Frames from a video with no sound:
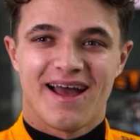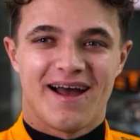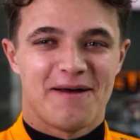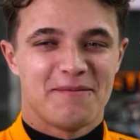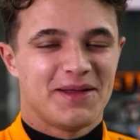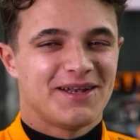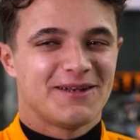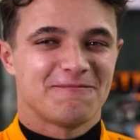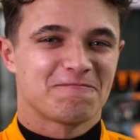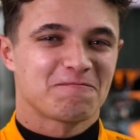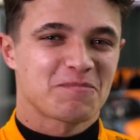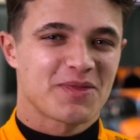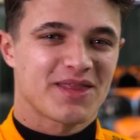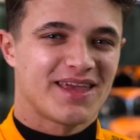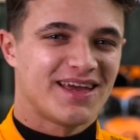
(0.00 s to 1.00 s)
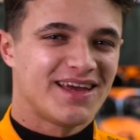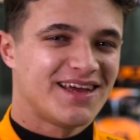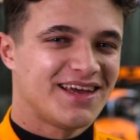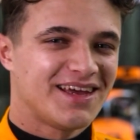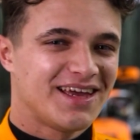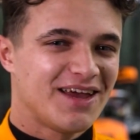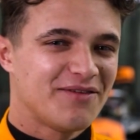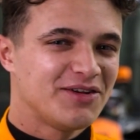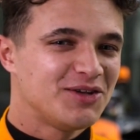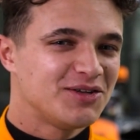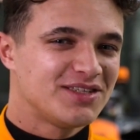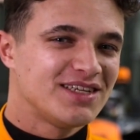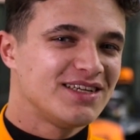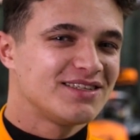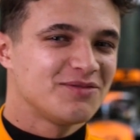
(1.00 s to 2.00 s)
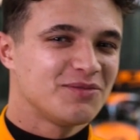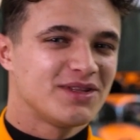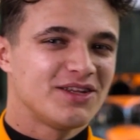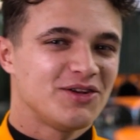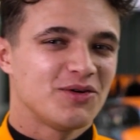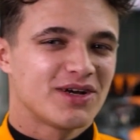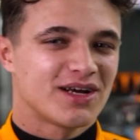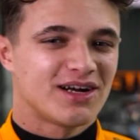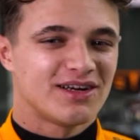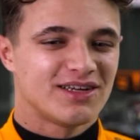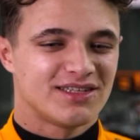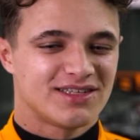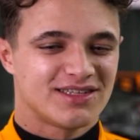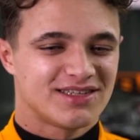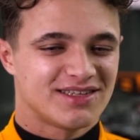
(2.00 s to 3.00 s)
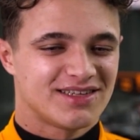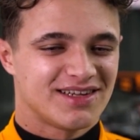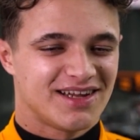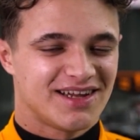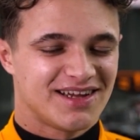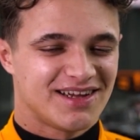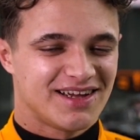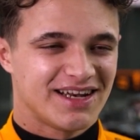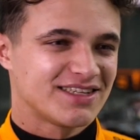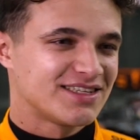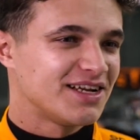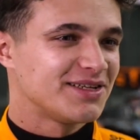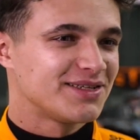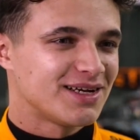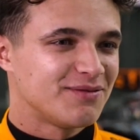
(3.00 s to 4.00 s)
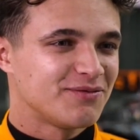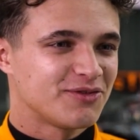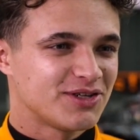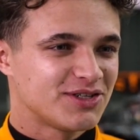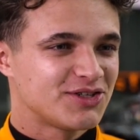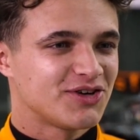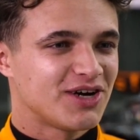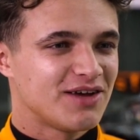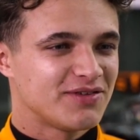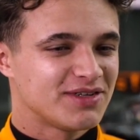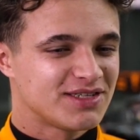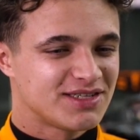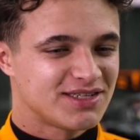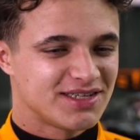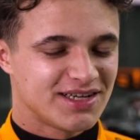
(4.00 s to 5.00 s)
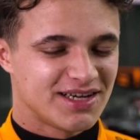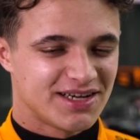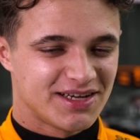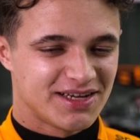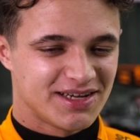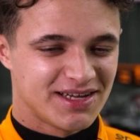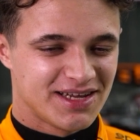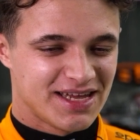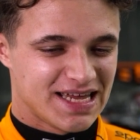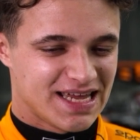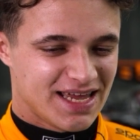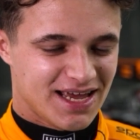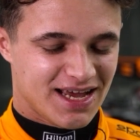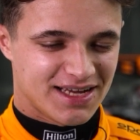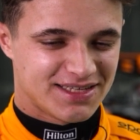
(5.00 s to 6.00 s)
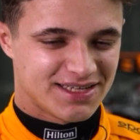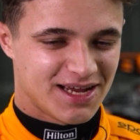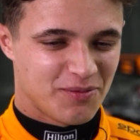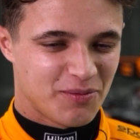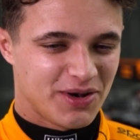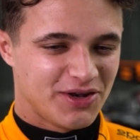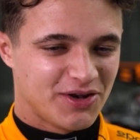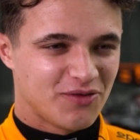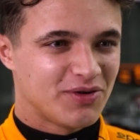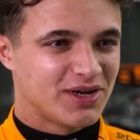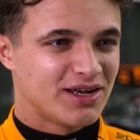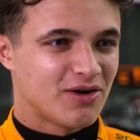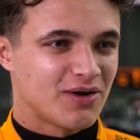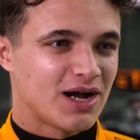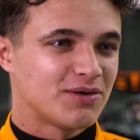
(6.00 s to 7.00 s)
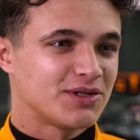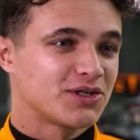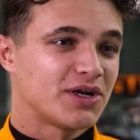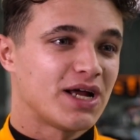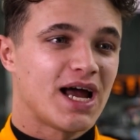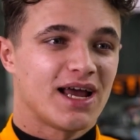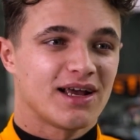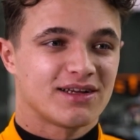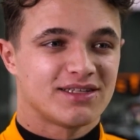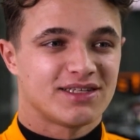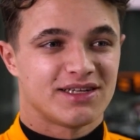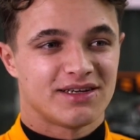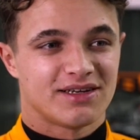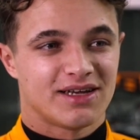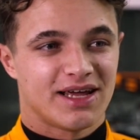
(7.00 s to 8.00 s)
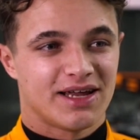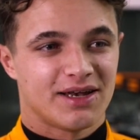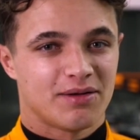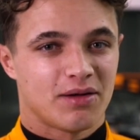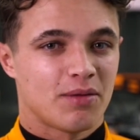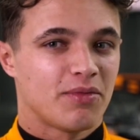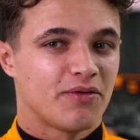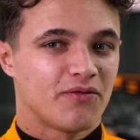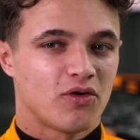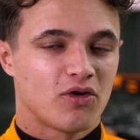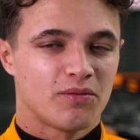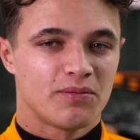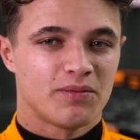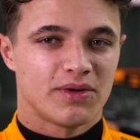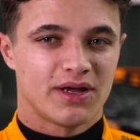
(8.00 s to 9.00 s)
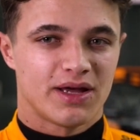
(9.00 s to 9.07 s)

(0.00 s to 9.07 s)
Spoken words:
I mean, every new season with the new car is an exciting time for us drivers. A time when you don't really know how it's going to act and perform,